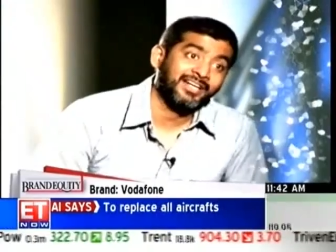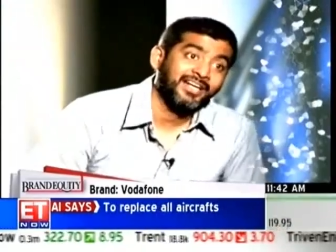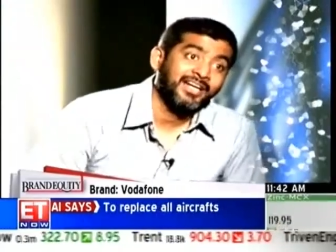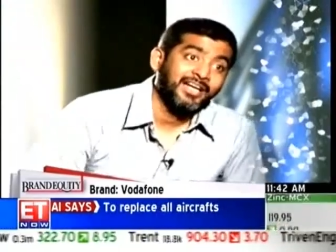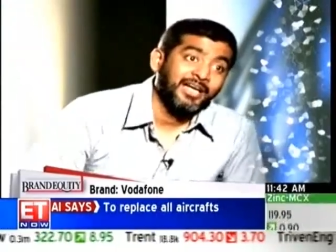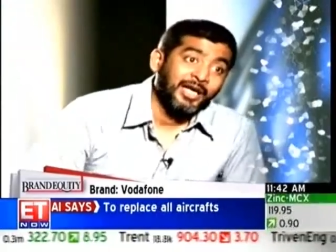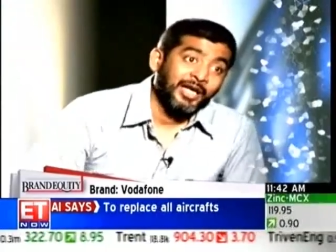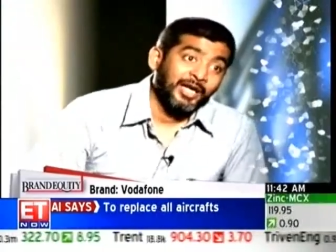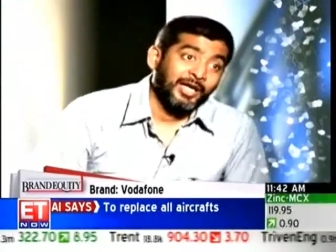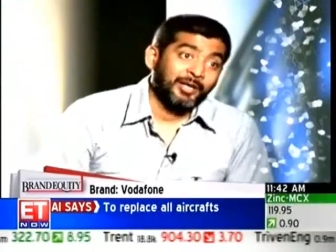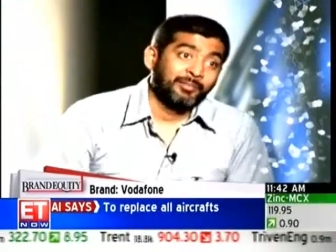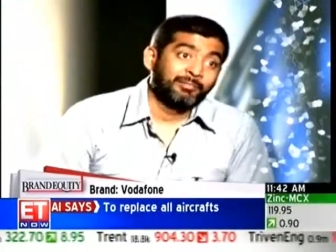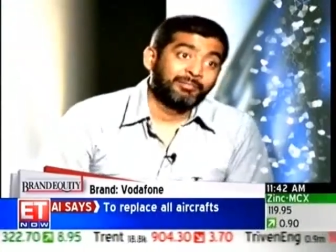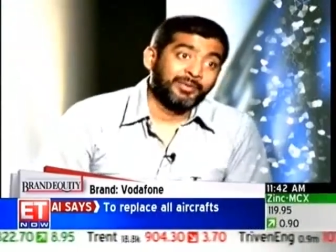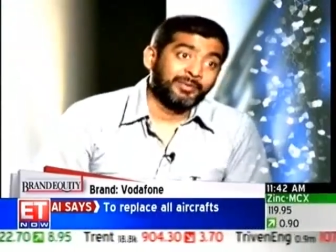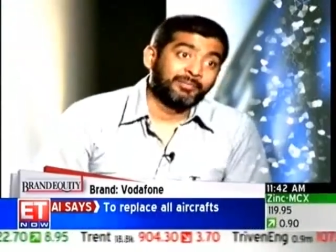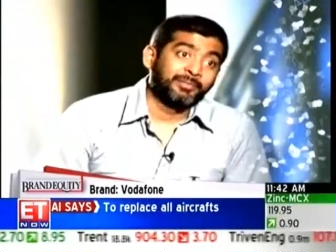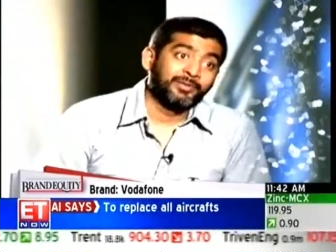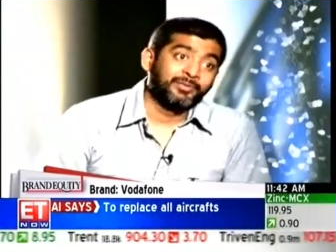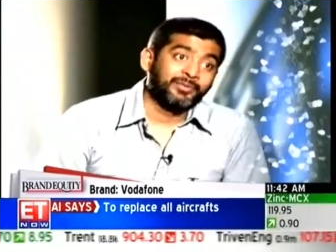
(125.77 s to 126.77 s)
where
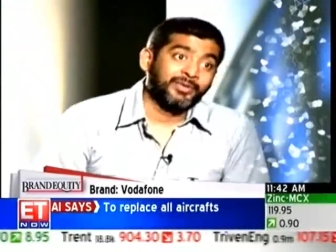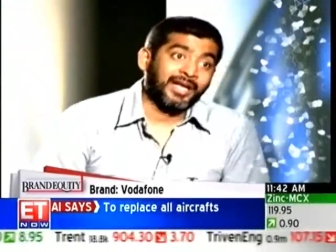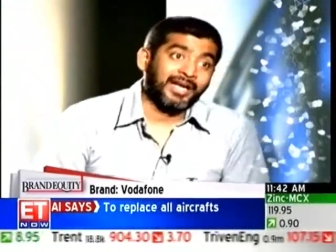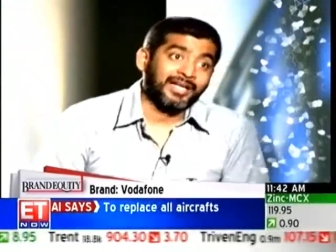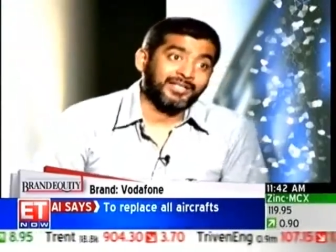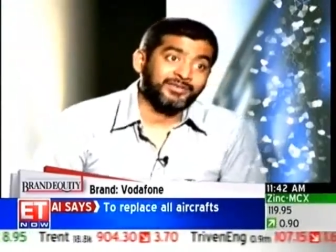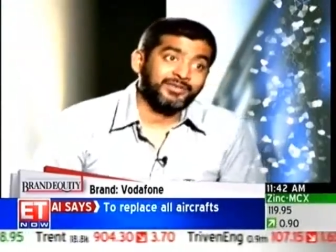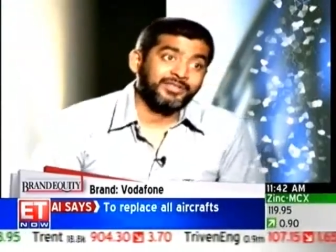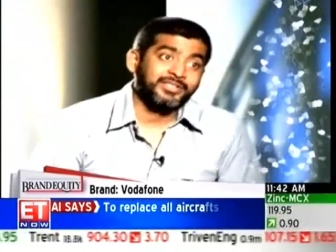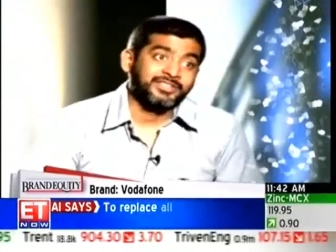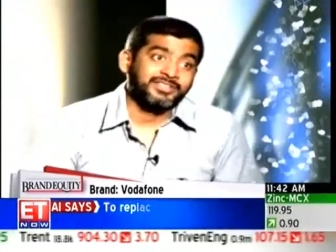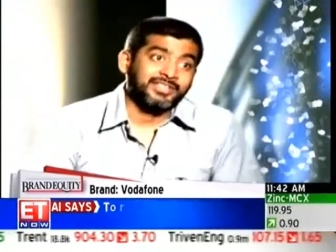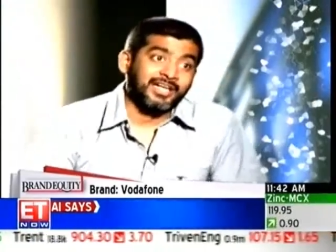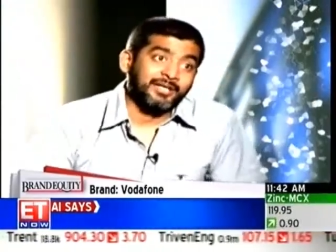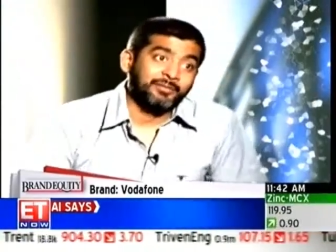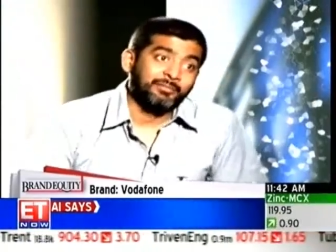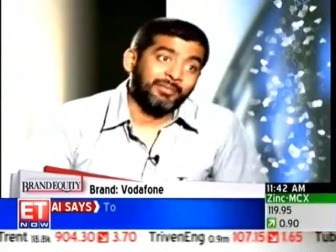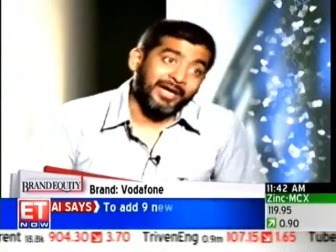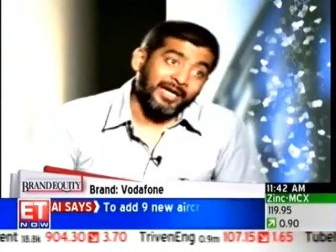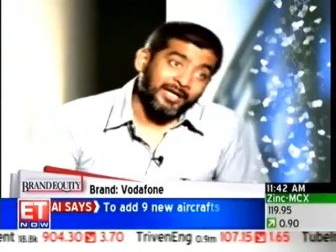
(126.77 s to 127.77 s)
people would actually
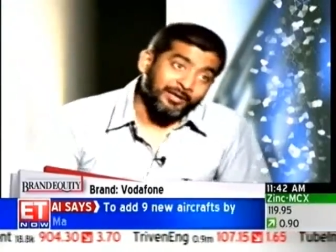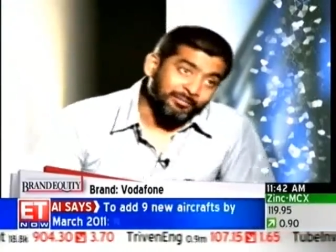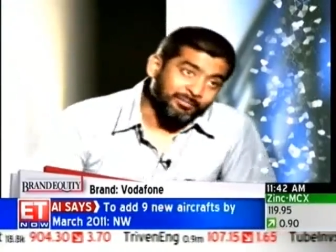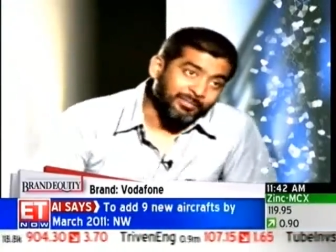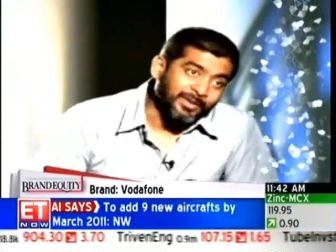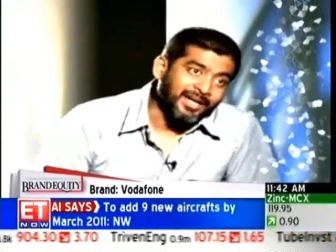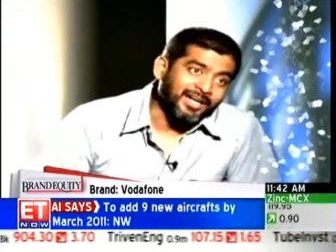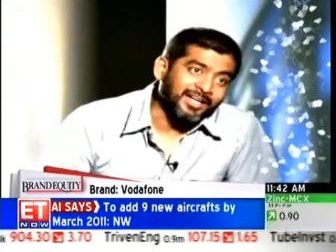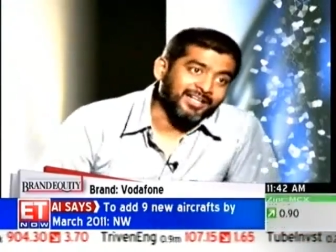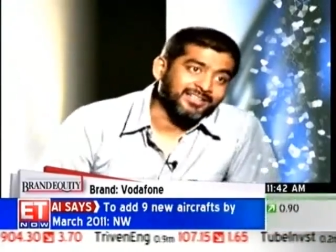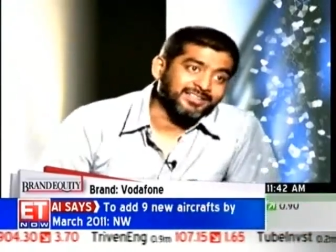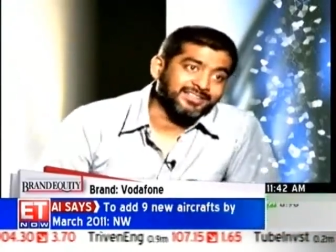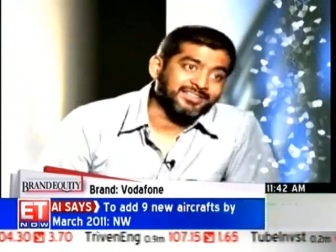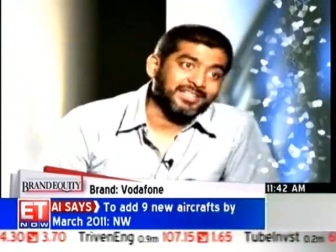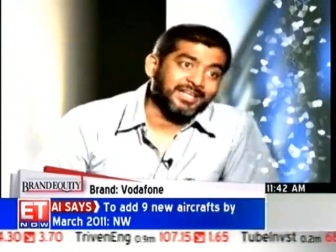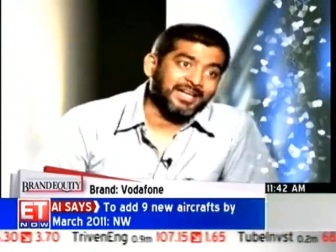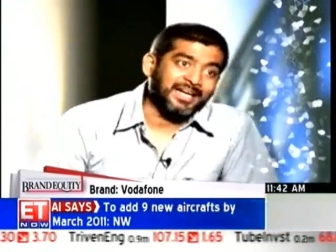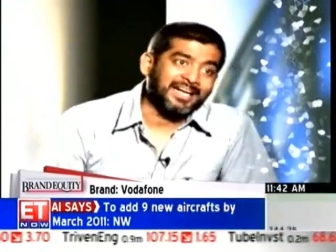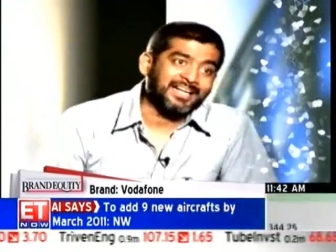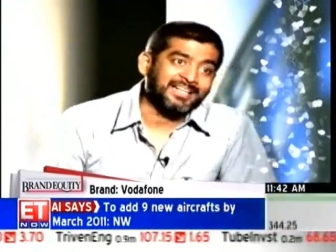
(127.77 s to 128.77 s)
start buying pugs
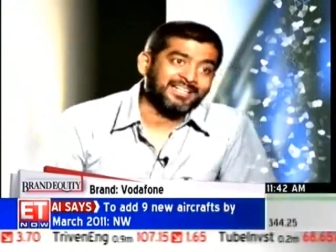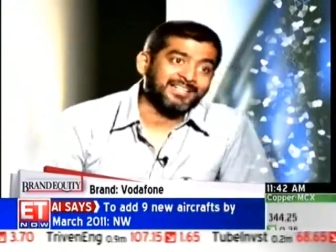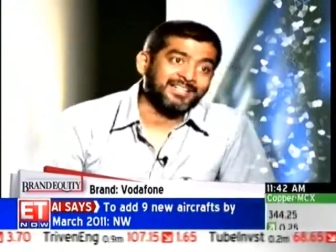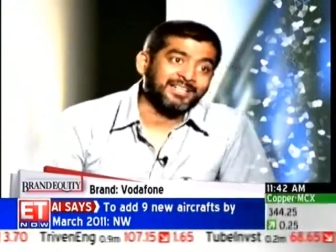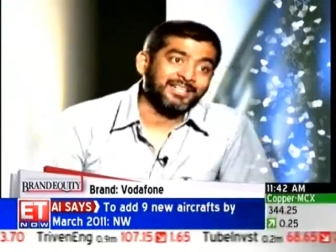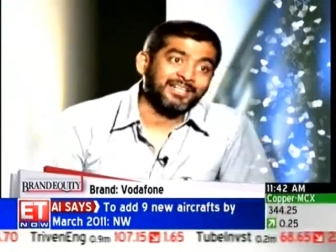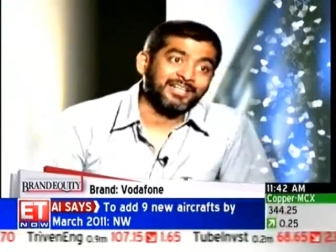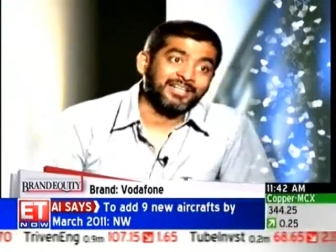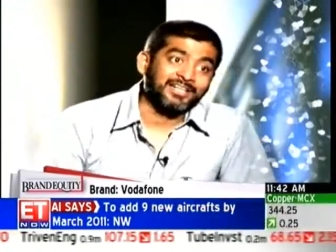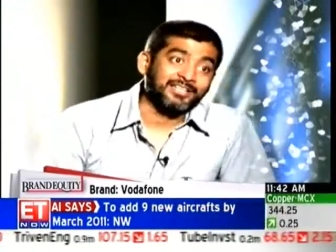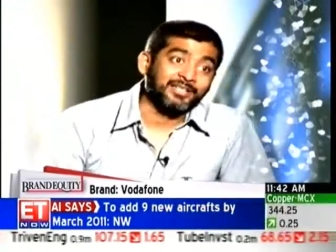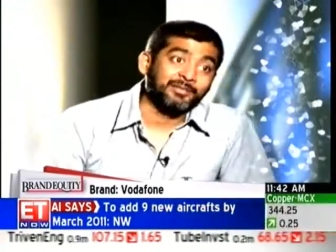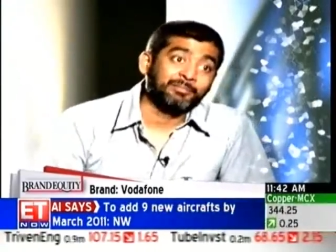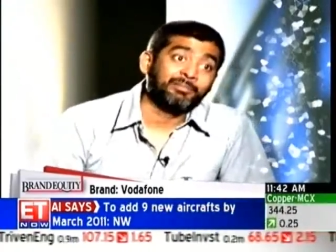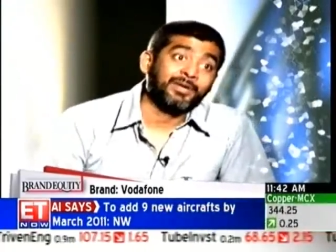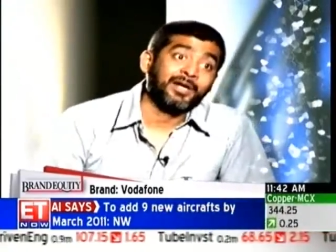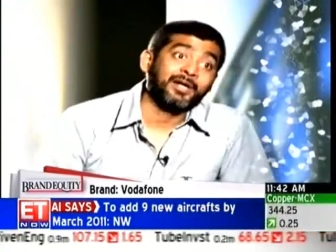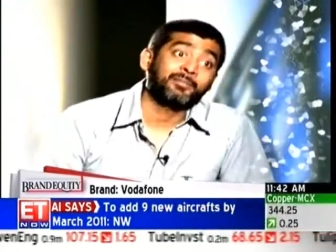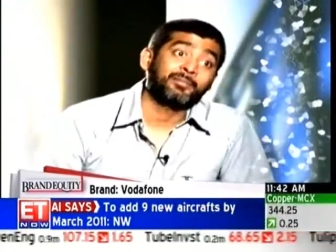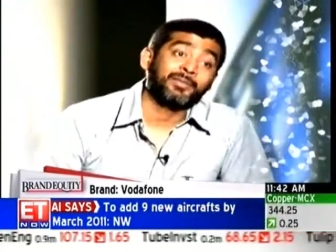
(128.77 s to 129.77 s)
and uh, the
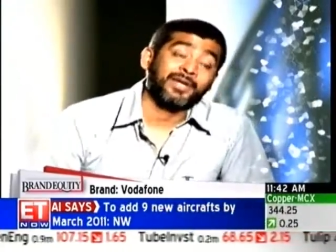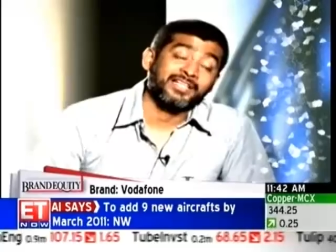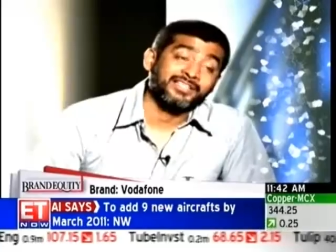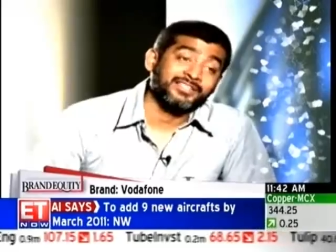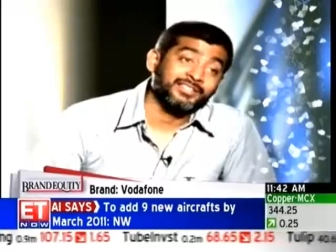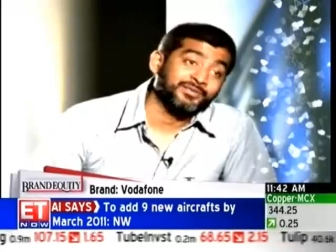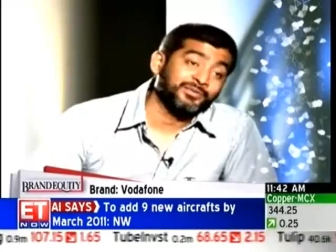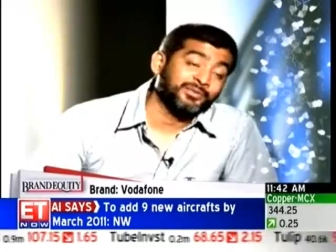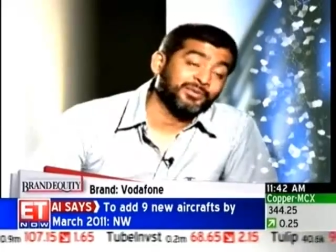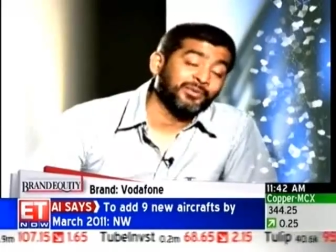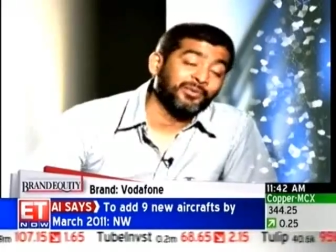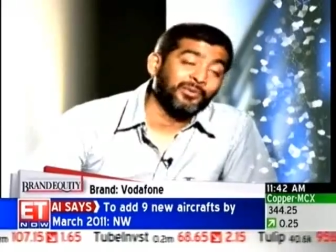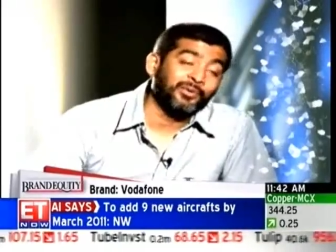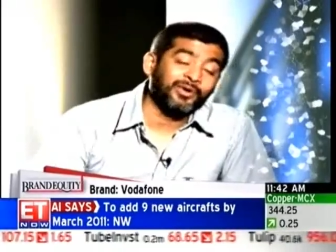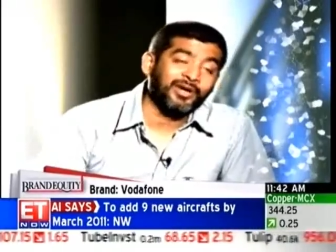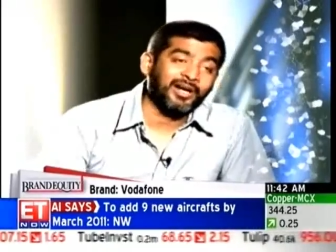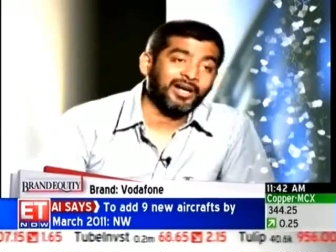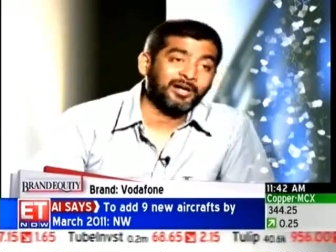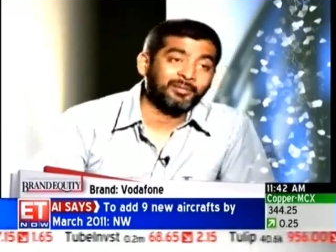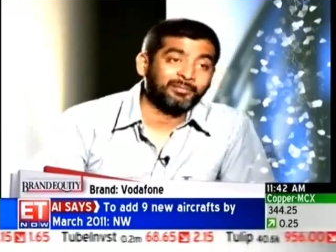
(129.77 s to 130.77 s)
pug prices would
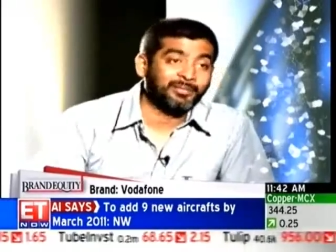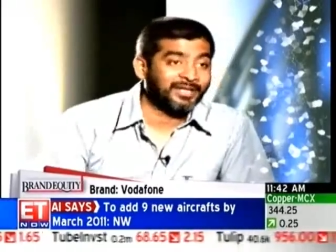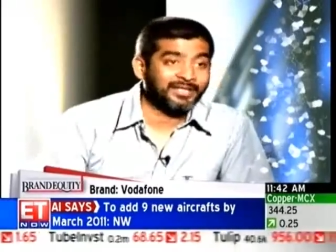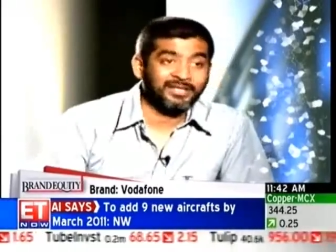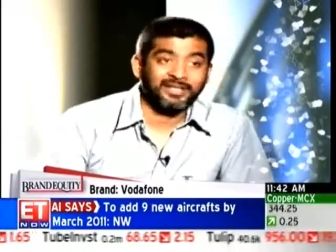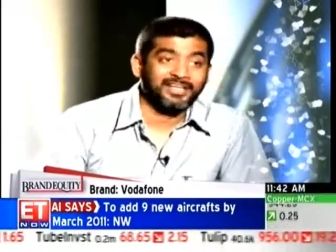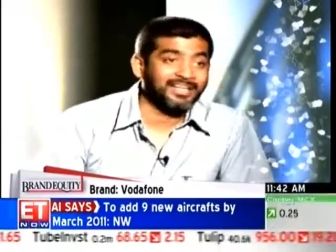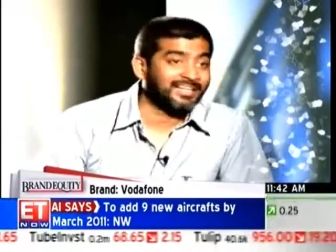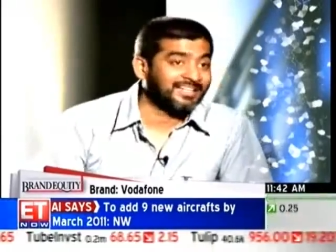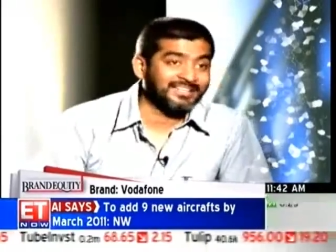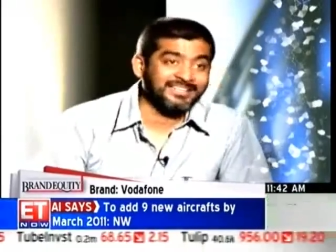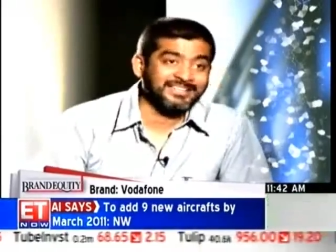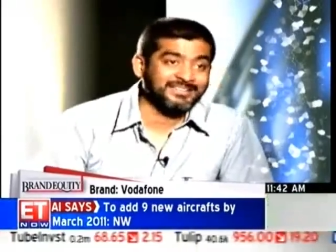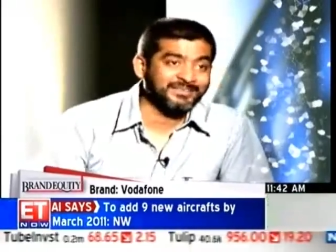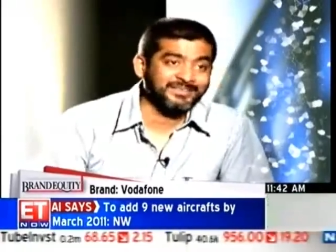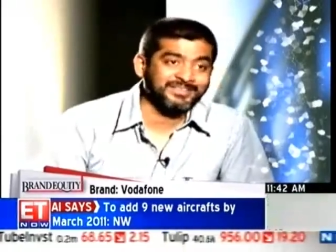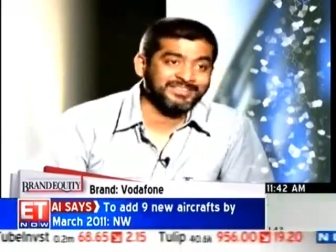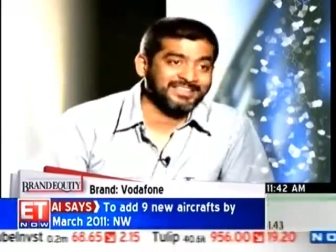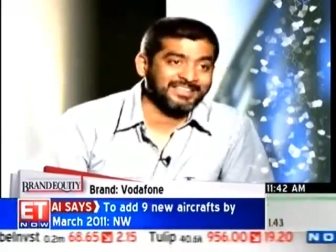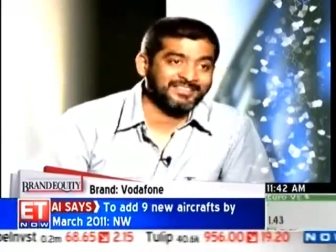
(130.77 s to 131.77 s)
go up and this
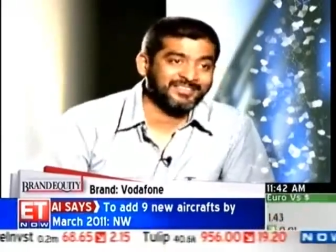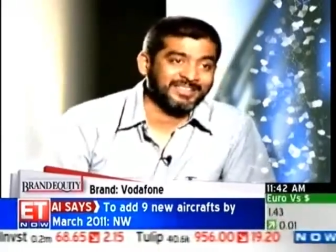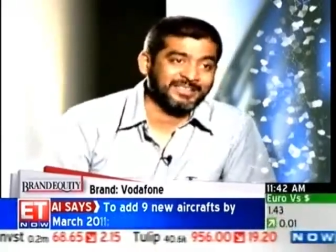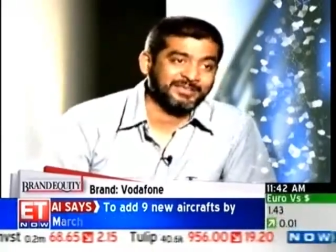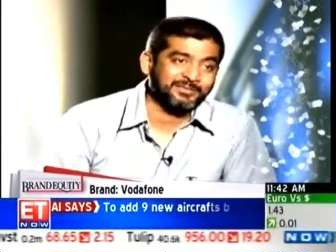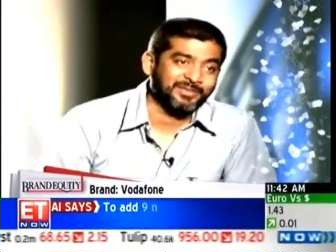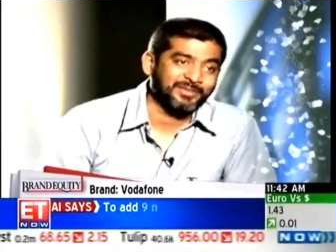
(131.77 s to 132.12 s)
was never